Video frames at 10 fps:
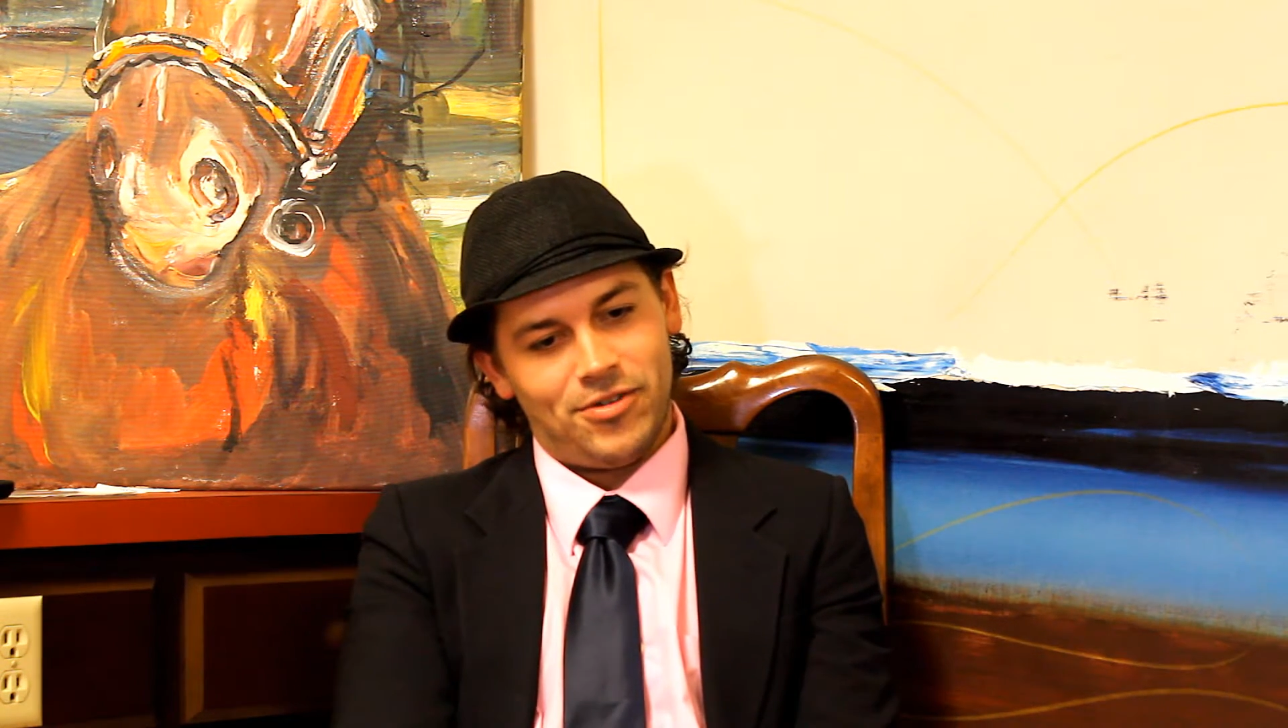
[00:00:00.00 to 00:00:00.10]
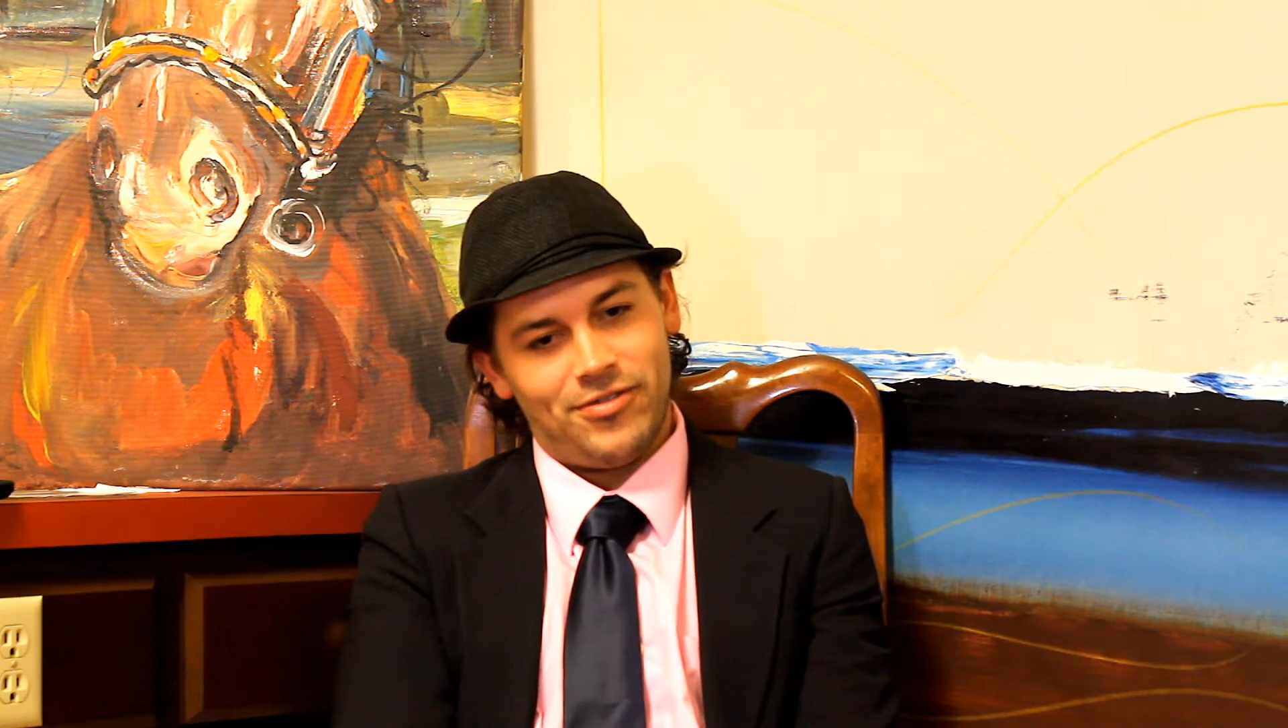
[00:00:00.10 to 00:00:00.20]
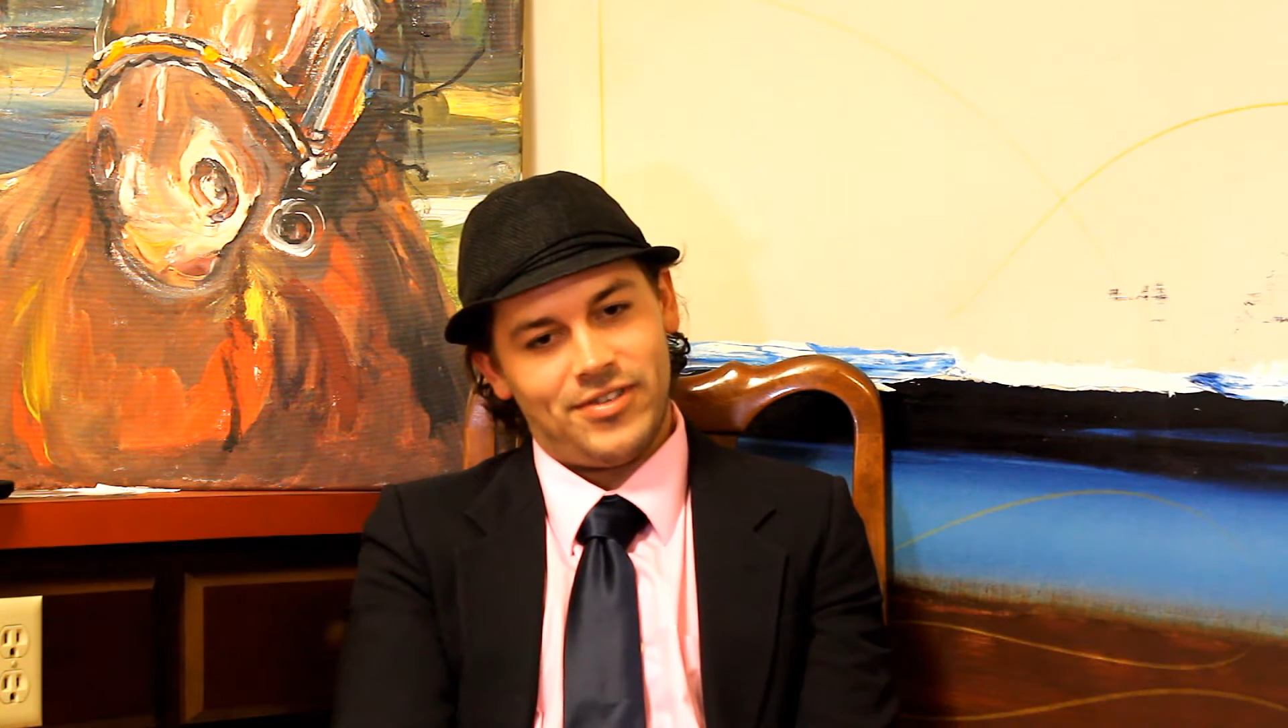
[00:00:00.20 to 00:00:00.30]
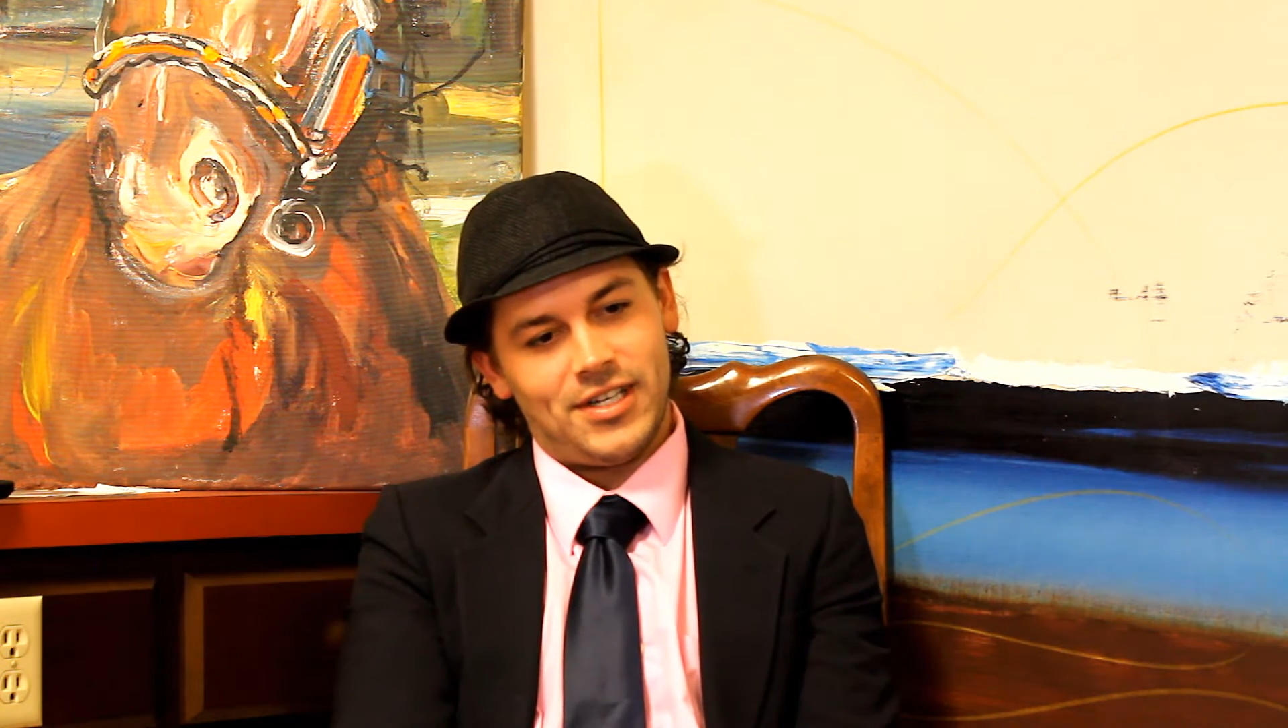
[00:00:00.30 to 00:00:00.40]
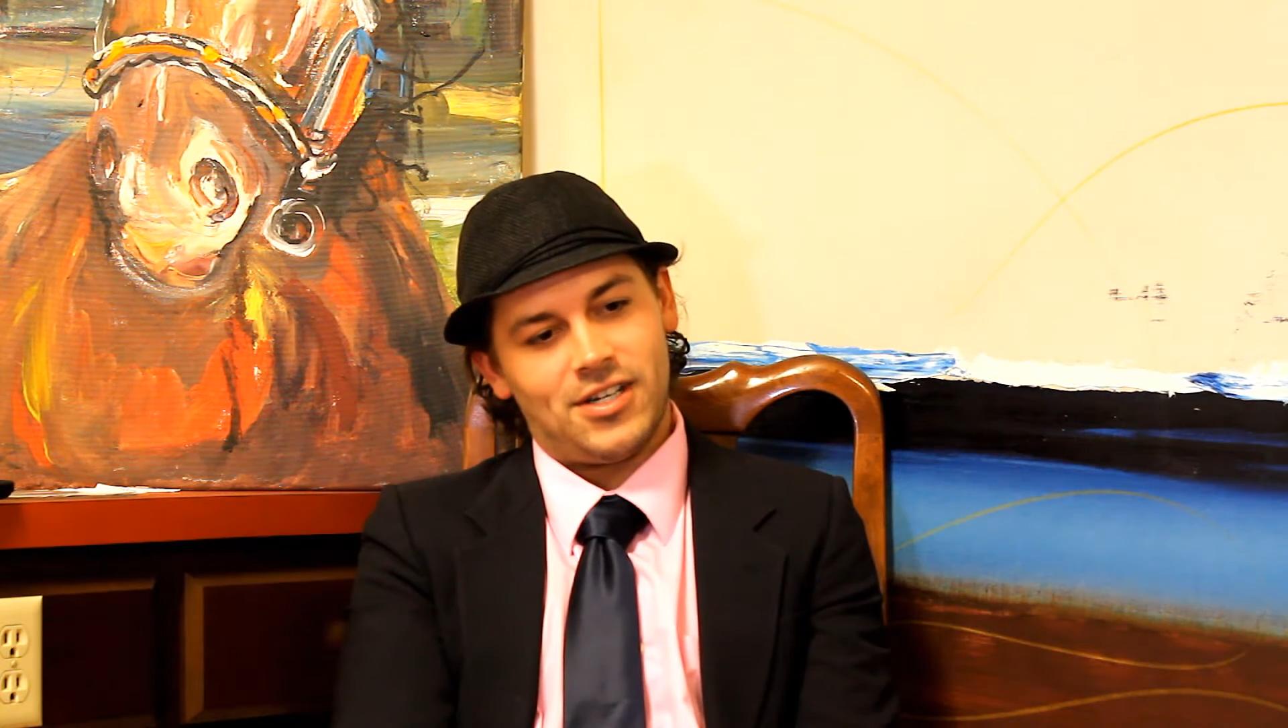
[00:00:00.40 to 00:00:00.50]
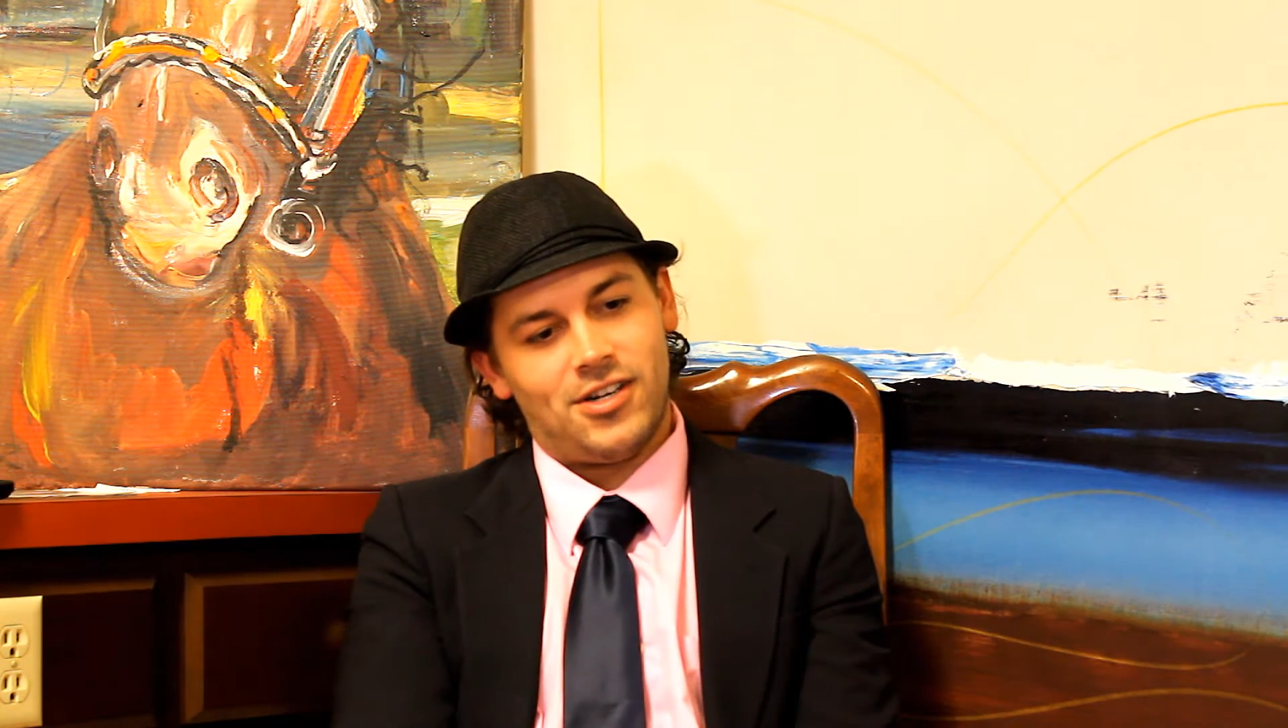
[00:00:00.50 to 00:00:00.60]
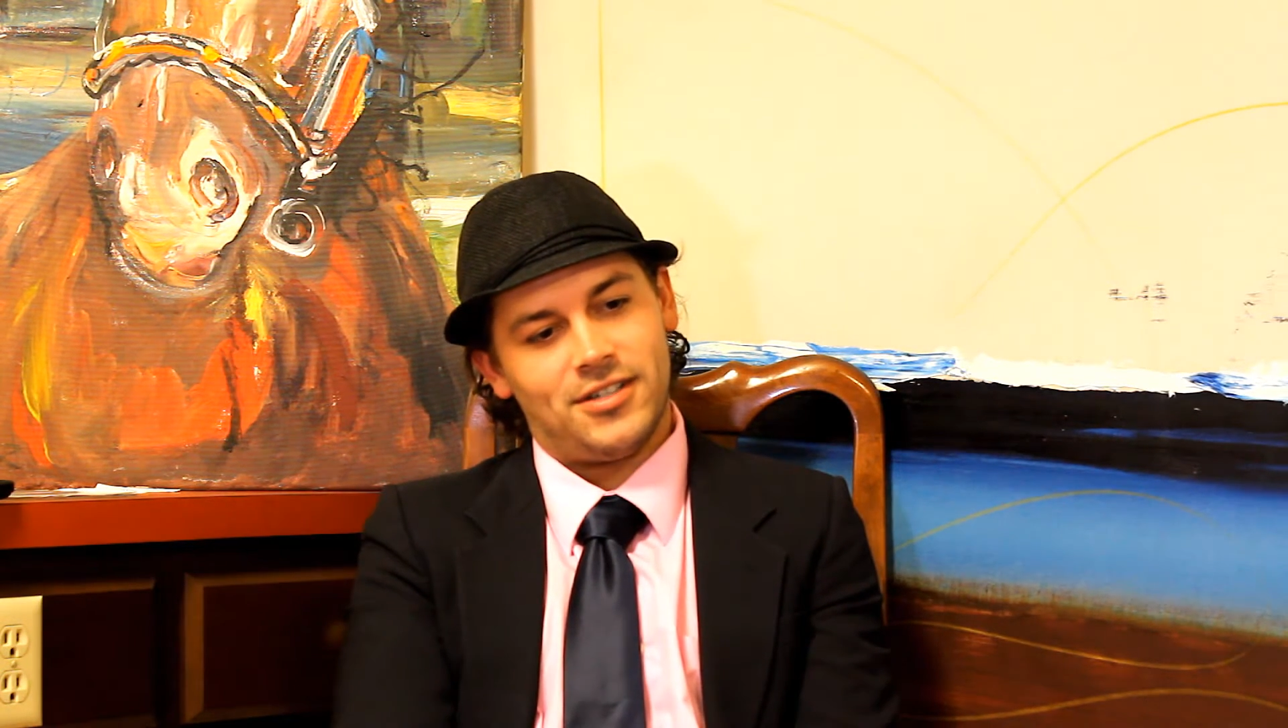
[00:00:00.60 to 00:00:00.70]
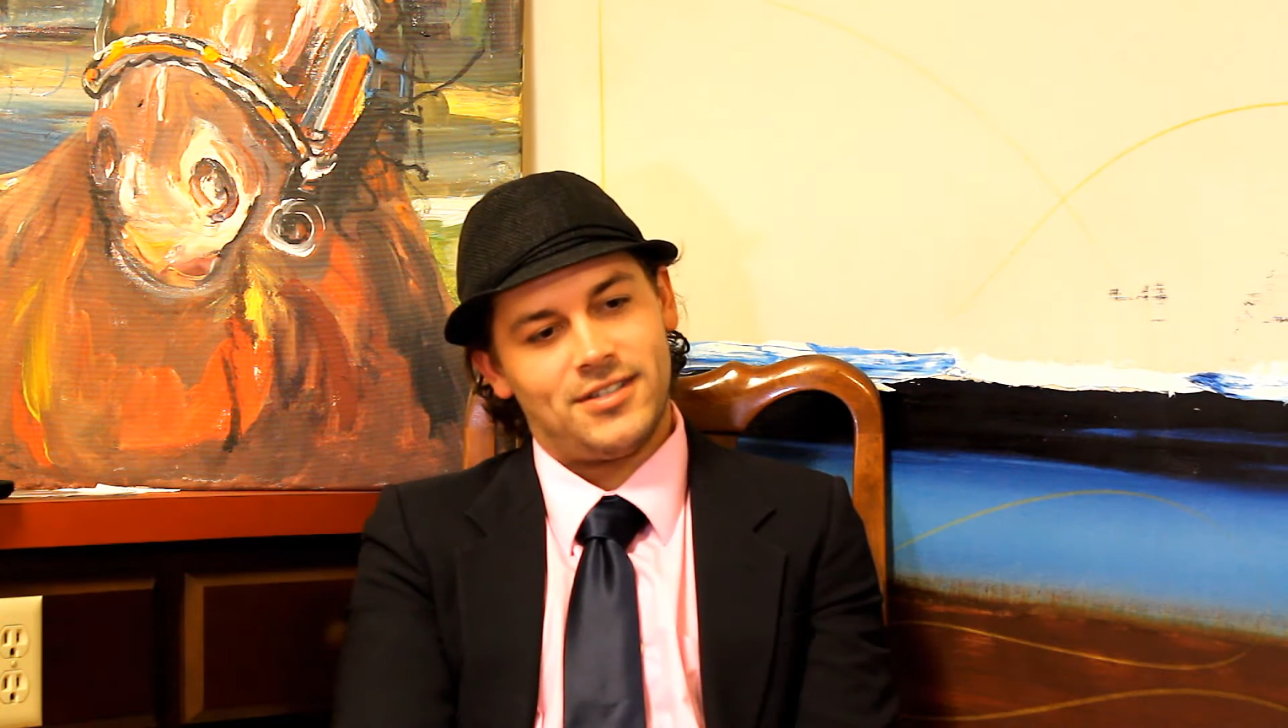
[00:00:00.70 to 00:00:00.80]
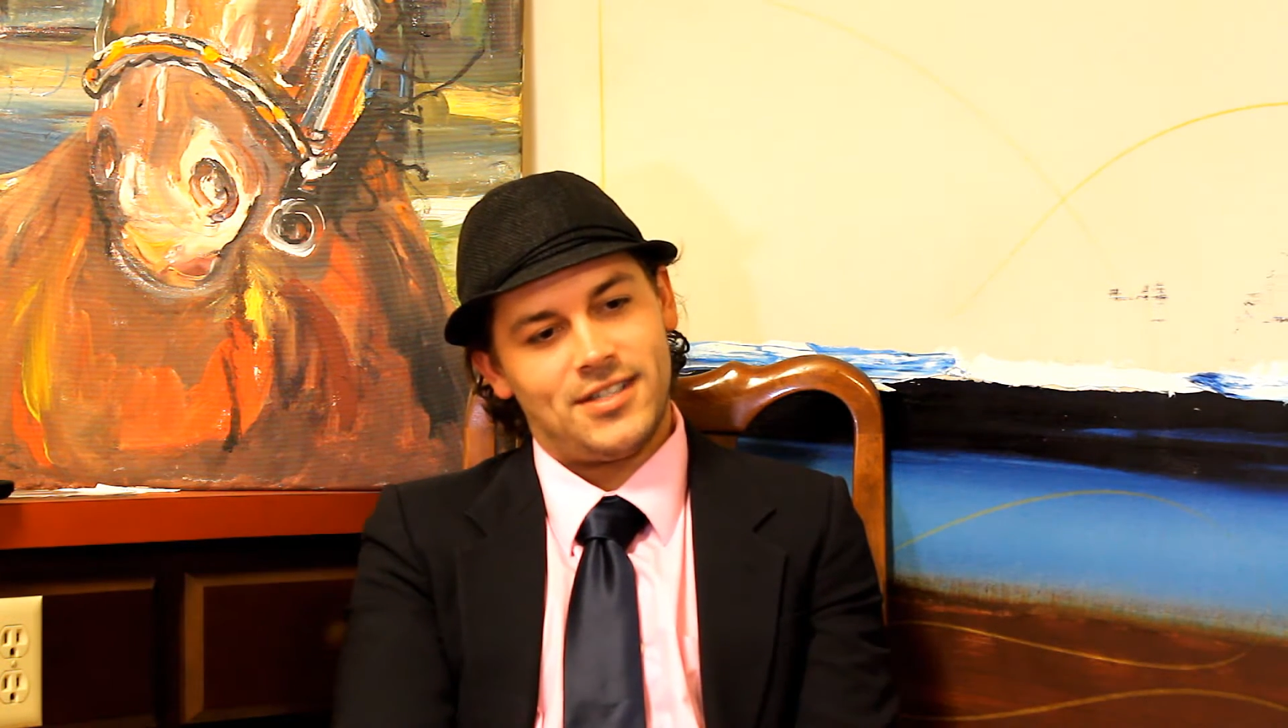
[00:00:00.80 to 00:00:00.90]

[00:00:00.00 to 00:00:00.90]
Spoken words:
movie called